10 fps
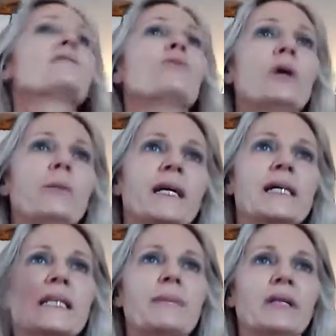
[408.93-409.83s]
Loyal
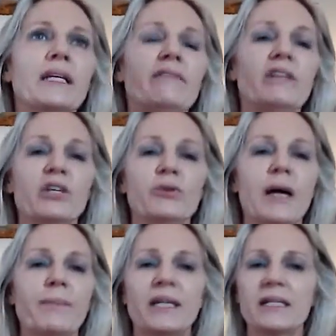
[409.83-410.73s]
because they believe in you,
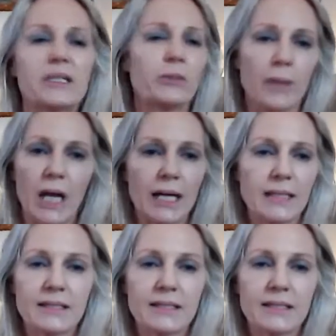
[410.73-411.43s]
not because they're blind.